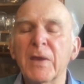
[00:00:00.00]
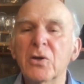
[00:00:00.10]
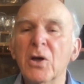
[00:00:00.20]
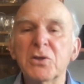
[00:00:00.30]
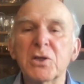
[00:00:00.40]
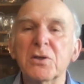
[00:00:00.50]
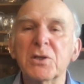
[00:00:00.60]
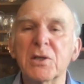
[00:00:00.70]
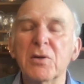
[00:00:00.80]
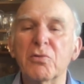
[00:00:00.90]

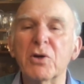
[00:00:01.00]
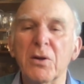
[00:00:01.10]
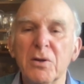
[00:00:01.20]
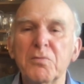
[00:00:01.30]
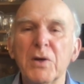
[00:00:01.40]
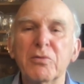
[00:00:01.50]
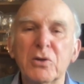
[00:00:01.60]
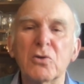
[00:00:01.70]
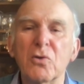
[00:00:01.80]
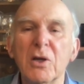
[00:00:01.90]
nonsense in Britain, people
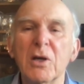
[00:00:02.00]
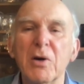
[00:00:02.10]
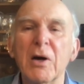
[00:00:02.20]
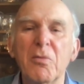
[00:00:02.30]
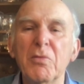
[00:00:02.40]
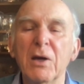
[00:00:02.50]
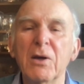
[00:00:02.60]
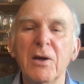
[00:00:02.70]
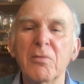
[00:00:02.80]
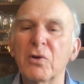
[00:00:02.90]
talking about
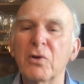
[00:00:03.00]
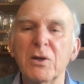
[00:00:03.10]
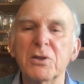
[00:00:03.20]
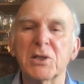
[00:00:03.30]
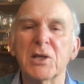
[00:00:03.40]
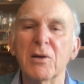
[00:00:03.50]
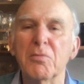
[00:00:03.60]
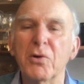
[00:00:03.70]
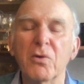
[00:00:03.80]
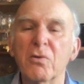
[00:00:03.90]
making Britain
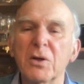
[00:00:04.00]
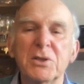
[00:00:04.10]
Singapore on